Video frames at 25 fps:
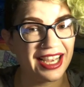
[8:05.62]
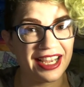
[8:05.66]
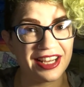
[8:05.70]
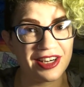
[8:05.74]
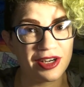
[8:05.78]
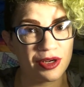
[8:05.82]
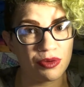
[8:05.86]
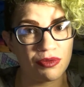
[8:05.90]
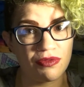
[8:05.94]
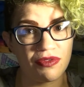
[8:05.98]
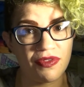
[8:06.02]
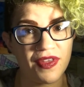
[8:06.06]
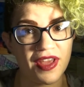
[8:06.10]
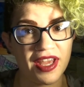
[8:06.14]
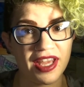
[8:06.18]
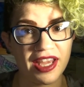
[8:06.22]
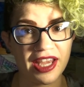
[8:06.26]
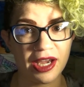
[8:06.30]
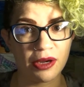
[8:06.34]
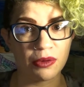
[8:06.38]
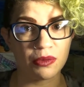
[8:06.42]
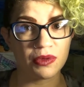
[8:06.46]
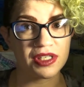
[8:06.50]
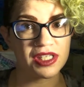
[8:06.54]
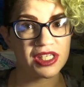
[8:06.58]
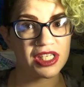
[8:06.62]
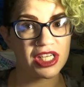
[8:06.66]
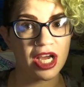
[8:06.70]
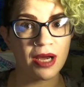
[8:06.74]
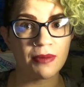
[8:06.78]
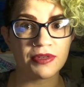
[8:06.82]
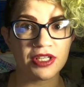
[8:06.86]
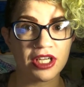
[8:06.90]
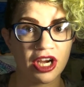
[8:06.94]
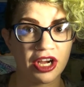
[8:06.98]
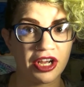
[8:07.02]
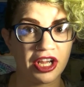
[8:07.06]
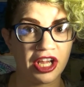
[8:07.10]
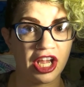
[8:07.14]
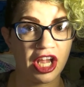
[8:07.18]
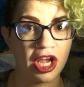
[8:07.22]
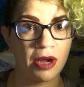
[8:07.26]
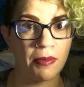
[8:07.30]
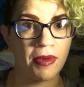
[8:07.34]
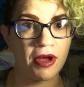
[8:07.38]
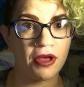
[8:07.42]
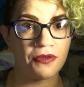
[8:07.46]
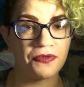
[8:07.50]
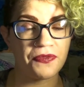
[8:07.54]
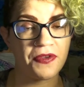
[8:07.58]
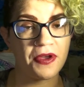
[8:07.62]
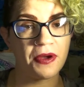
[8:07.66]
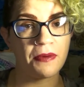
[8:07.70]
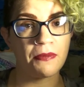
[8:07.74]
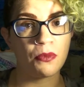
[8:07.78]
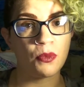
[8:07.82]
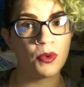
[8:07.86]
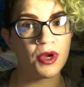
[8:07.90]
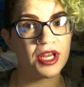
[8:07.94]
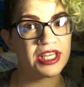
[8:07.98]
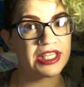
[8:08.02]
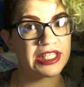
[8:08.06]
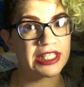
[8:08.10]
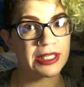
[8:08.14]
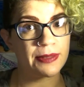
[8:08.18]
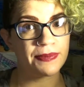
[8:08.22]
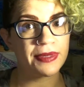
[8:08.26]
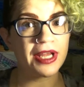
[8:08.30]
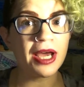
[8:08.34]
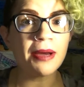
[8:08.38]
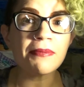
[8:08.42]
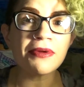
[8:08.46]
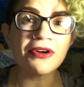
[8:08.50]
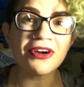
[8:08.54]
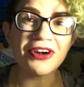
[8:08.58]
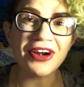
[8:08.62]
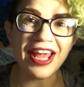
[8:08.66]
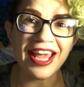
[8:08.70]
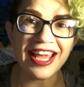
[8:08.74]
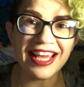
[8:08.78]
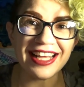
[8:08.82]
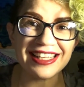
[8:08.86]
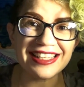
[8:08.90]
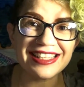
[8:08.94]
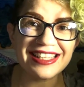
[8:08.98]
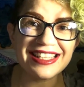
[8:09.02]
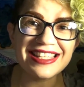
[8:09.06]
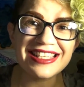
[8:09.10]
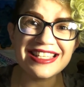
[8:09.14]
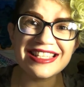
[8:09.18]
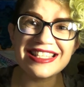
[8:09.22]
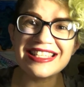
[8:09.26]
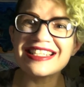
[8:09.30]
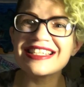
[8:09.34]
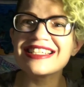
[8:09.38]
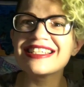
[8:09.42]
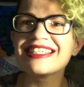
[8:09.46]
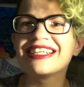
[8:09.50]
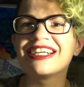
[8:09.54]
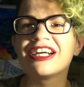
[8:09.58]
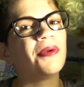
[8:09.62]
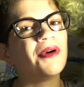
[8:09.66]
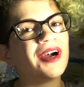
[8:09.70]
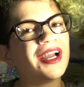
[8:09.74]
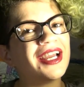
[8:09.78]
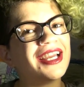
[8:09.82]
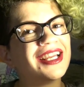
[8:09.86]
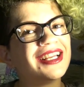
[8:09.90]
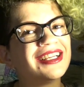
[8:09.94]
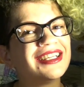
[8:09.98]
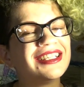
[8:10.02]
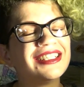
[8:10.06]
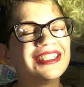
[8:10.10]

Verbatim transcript: I don't think I will stop talking about them when September ends but